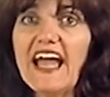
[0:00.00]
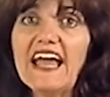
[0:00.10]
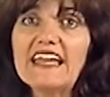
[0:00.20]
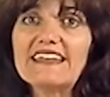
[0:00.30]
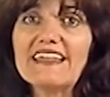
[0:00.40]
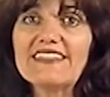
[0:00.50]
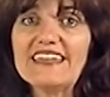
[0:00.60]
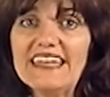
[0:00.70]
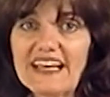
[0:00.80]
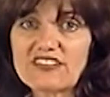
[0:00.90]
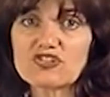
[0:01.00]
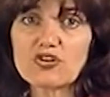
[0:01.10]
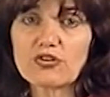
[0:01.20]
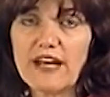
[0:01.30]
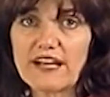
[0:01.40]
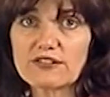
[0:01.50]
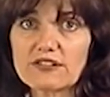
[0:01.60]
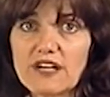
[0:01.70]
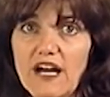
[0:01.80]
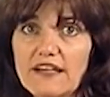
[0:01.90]
And the next shoulder
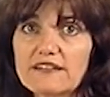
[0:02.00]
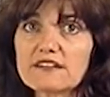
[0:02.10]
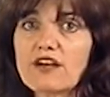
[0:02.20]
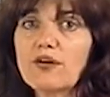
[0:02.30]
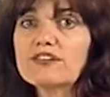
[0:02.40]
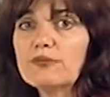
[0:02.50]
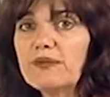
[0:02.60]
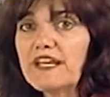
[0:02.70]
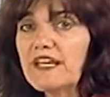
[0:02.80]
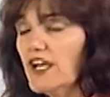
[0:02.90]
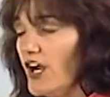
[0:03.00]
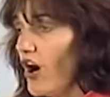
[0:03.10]
exercise is going to be